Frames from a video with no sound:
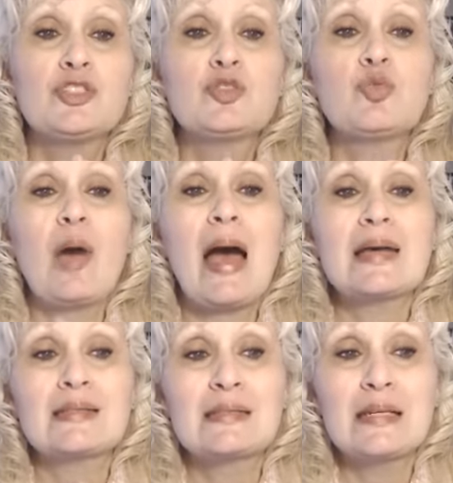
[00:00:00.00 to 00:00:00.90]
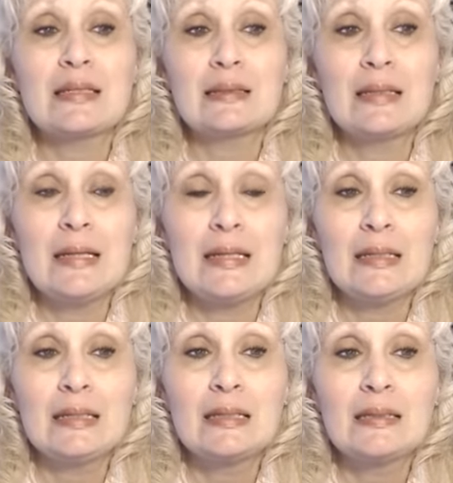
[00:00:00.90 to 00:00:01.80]

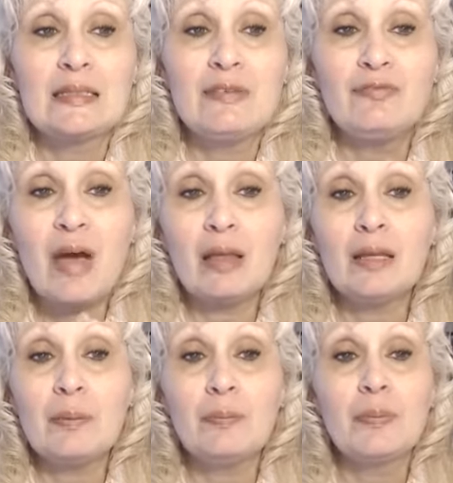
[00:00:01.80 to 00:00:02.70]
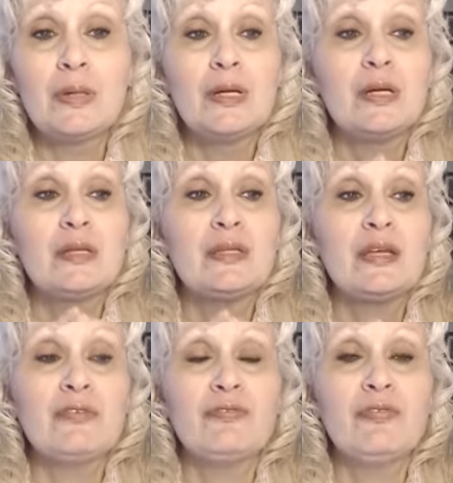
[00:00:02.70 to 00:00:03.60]
drastically develop
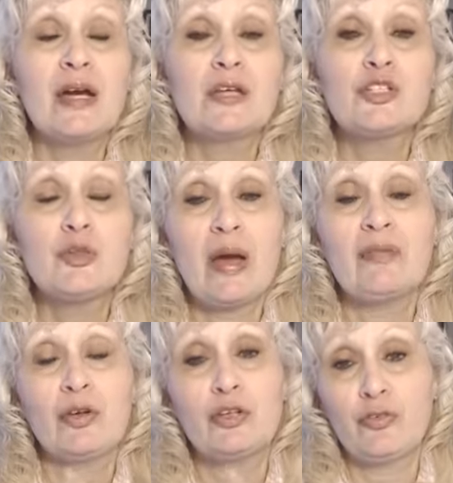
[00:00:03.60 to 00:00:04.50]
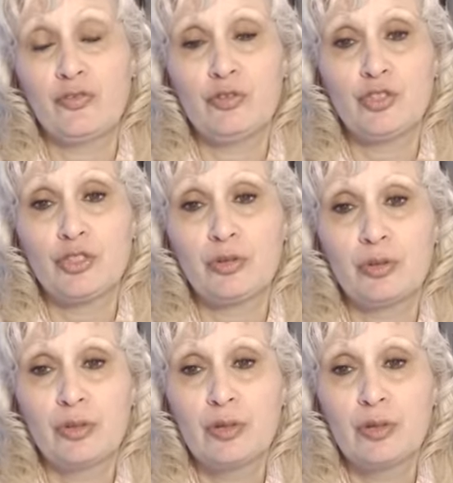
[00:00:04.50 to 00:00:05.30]
the effects you have on your future.